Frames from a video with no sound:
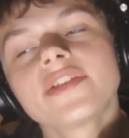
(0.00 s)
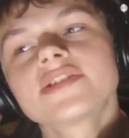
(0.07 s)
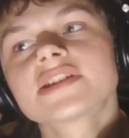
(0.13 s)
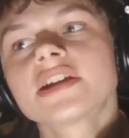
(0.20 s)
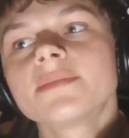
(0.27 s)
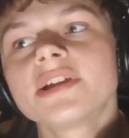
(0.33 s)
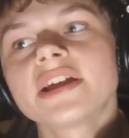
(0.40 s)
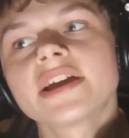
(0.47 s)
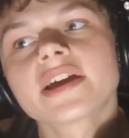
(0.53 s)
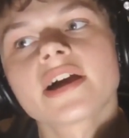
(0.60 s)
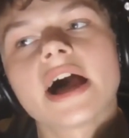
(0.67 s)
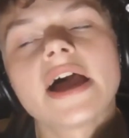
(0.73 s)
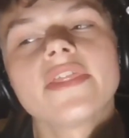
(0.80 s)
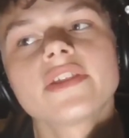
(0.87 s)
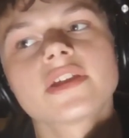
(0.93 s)
you do agree that
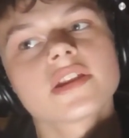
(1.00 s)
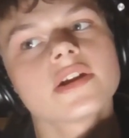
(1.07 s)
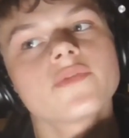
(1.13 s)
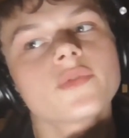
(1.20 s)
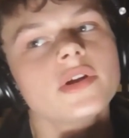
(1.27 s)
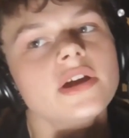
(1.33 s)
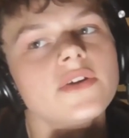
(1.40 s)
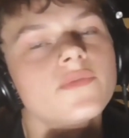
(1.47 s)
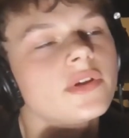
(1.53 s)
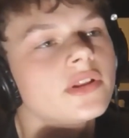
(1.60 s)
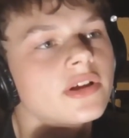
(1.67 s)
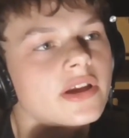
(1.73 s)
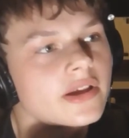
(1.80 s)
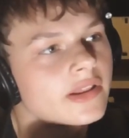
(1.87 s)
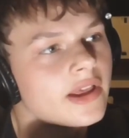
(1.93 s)
biology does play a
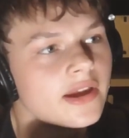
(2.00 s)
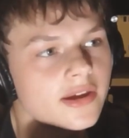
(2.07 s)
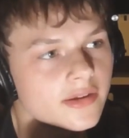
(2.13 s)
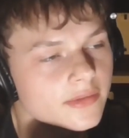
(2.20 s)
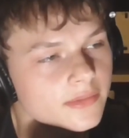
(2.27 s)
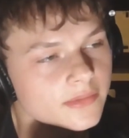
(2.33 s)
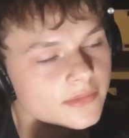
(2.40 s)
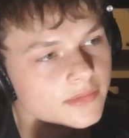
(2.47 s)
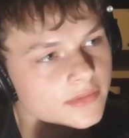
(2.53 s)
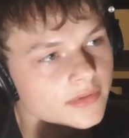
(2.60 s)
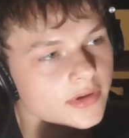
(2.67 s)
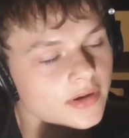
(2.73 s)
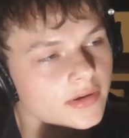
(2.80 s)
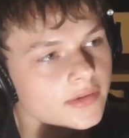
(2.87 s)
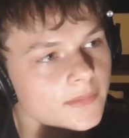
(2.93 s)
role in the
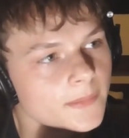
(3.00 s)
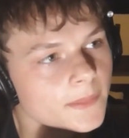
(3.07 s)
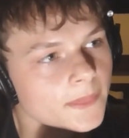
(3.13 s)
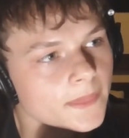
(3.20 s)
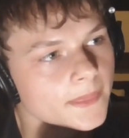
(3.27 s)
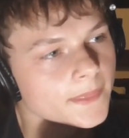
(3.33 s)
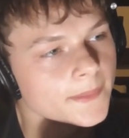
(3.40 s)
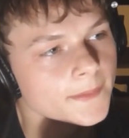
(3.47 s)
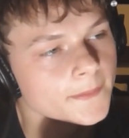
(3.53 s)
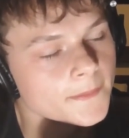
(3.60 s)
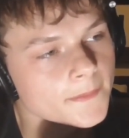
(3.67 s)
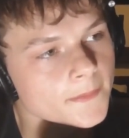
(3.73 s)
use of the word woman.